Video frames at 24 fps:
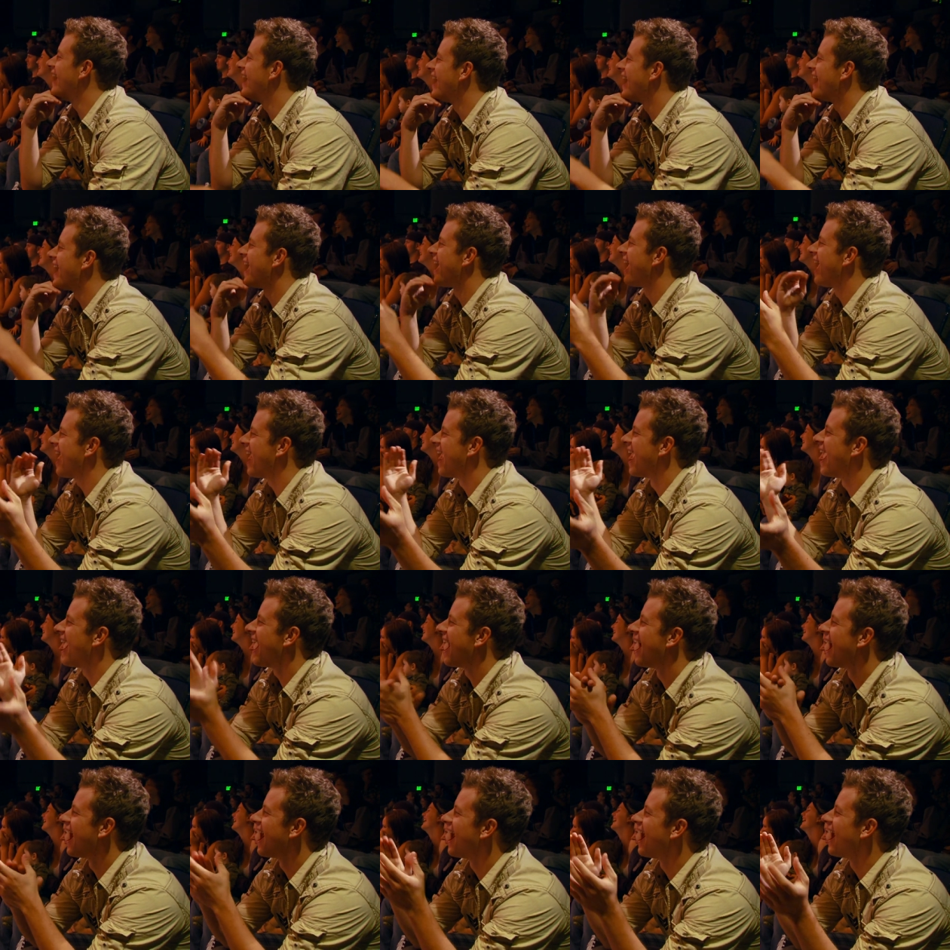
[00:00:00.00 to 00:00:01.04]
kind of a
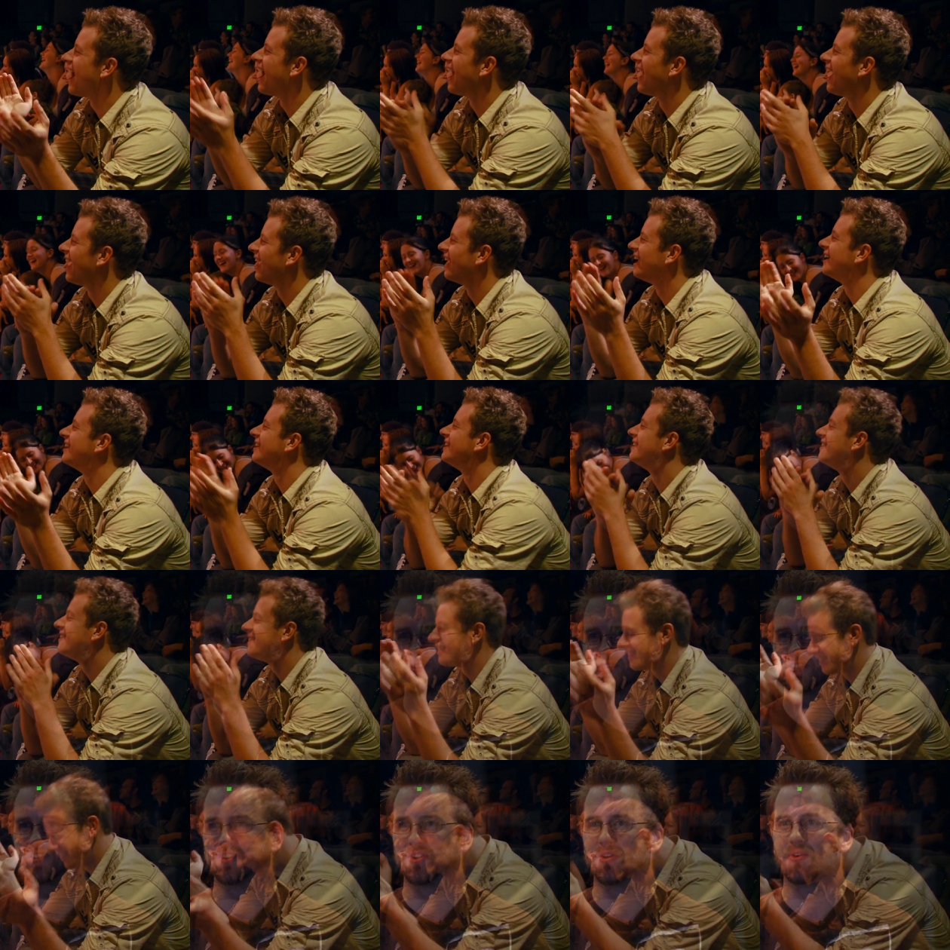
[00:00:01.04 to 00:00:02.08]
selfish art form
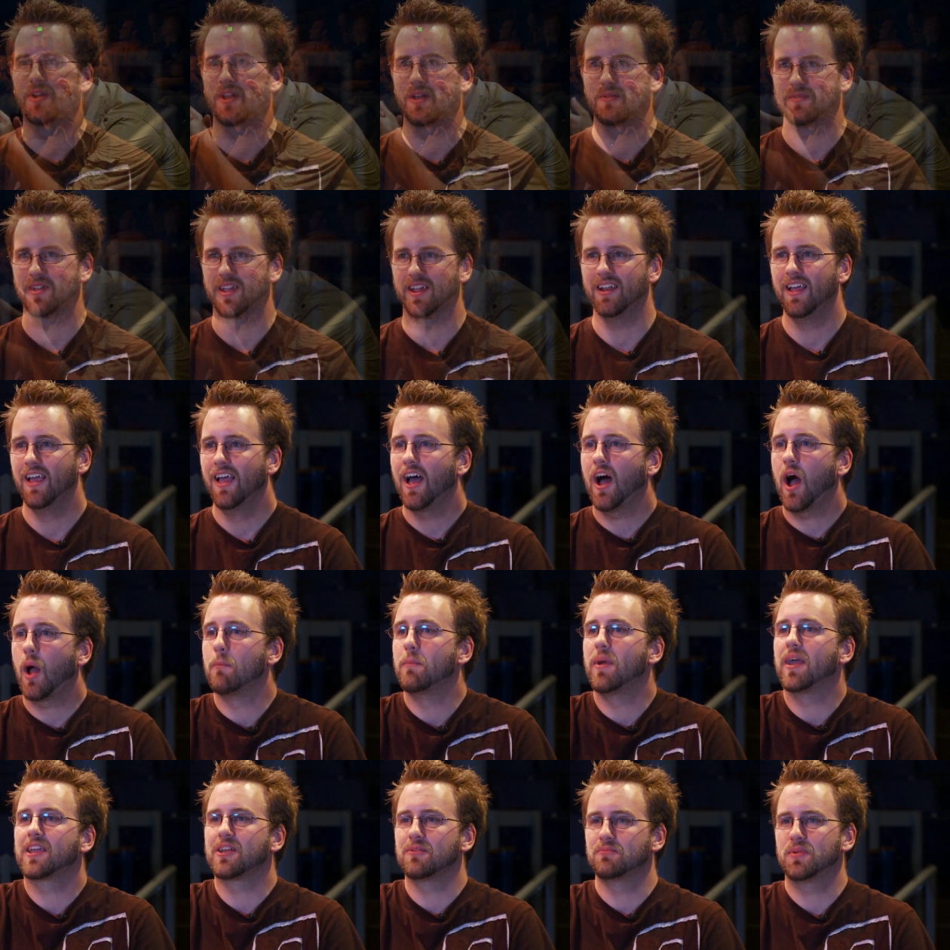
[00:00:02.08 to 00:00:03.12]
almost, you know what I mean? I'm
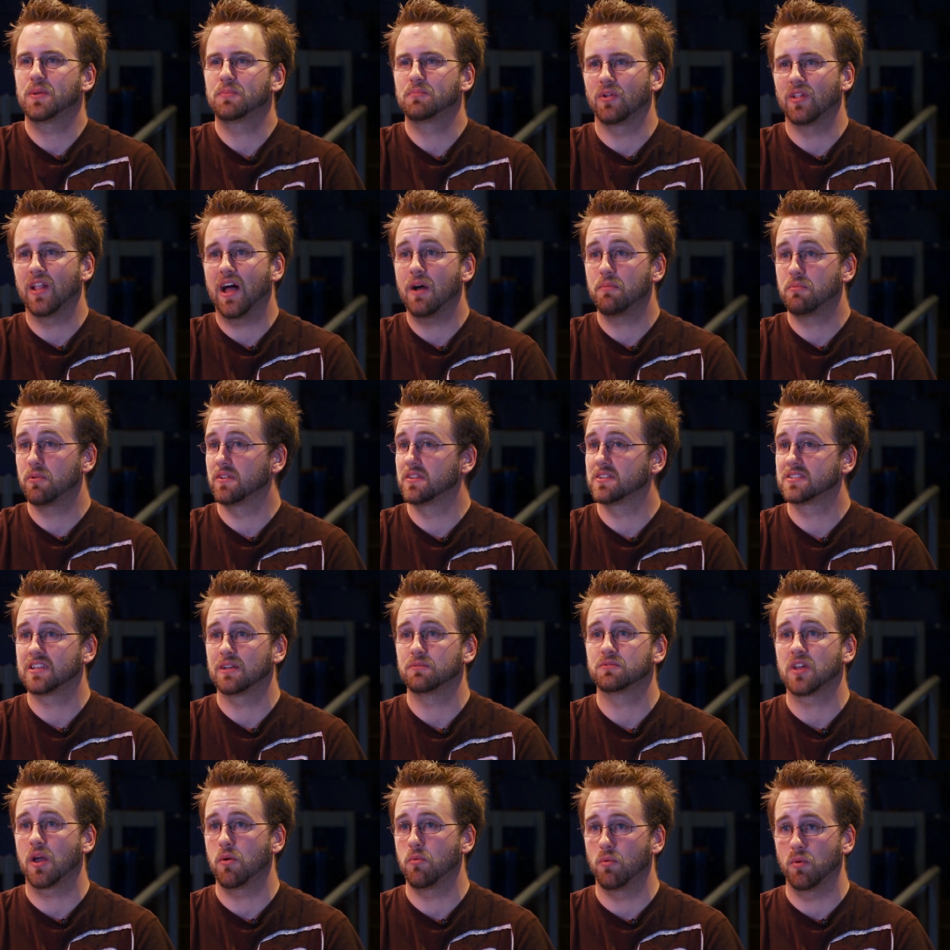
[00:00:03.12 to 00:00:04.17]
making people laugh, but at the same
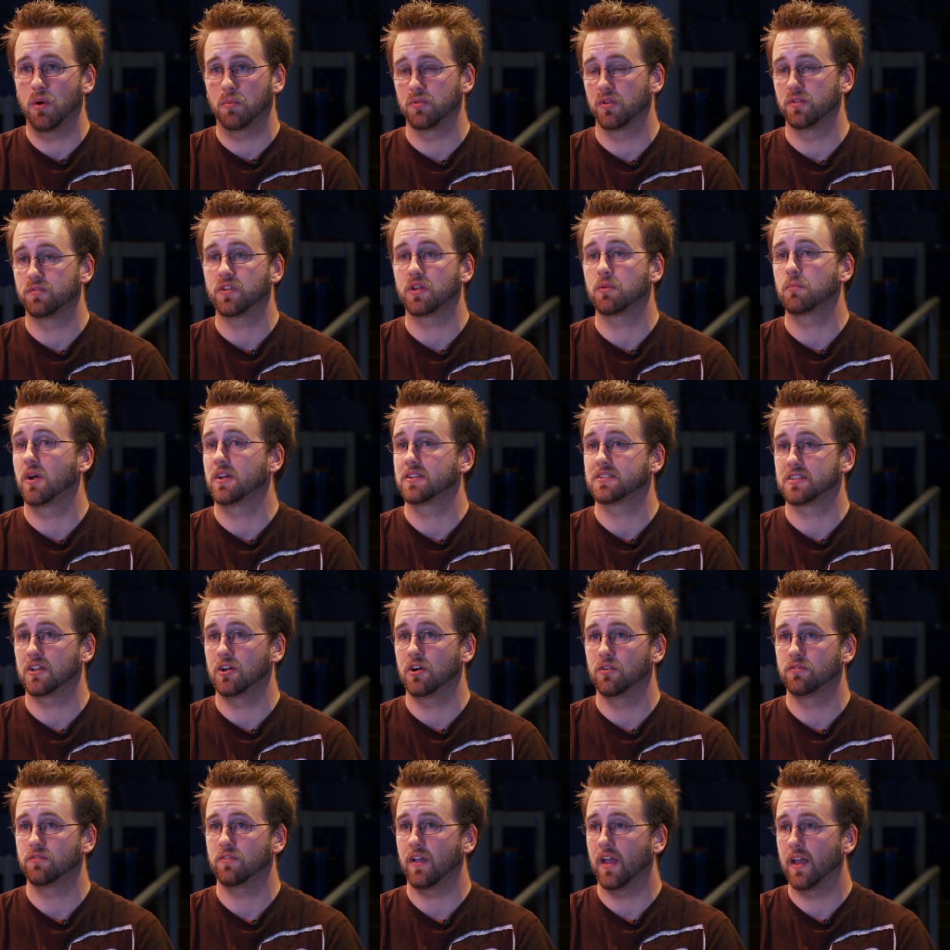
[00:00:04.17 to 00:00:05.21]
time I'm uplifting
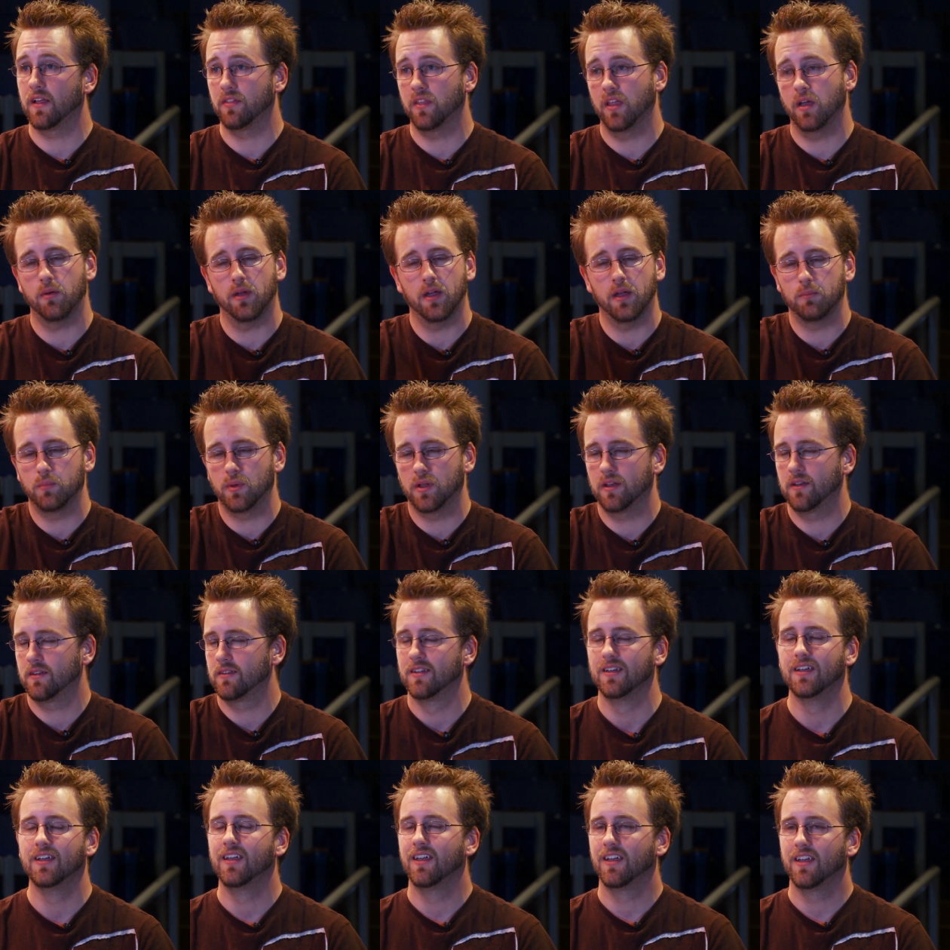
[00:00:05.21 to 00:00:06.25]
myself, and I mean,
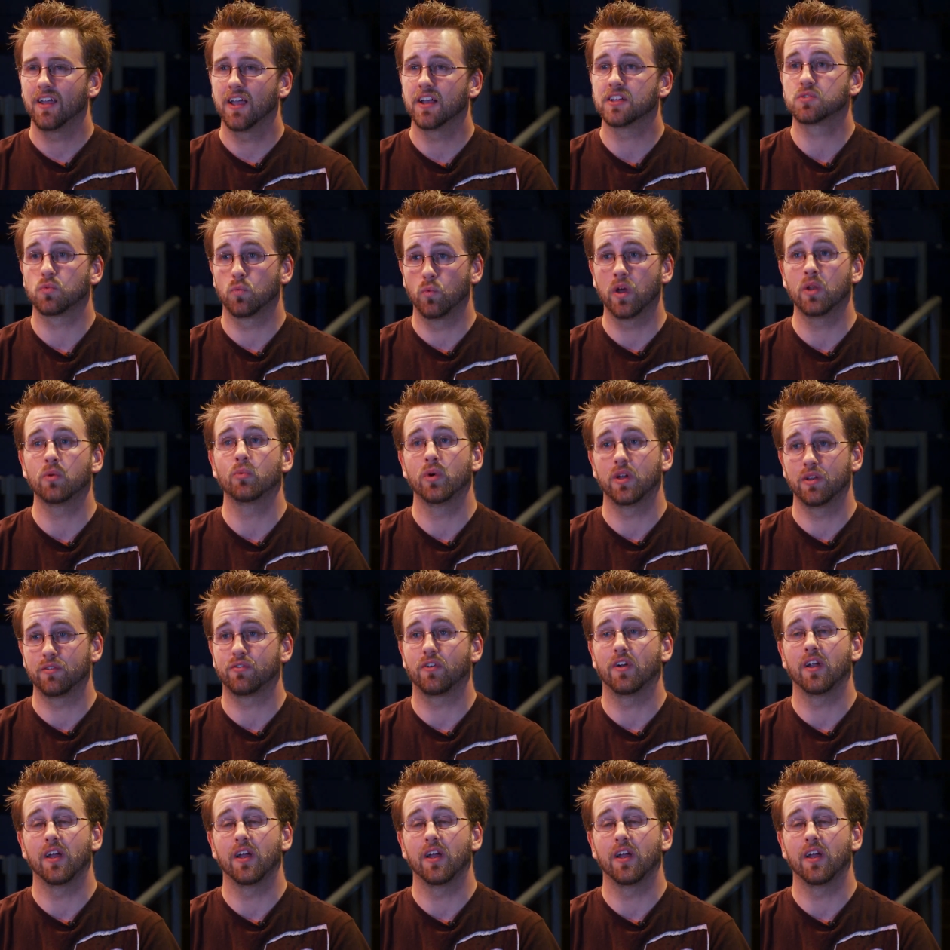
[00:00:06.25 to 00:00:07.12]
it's win-win for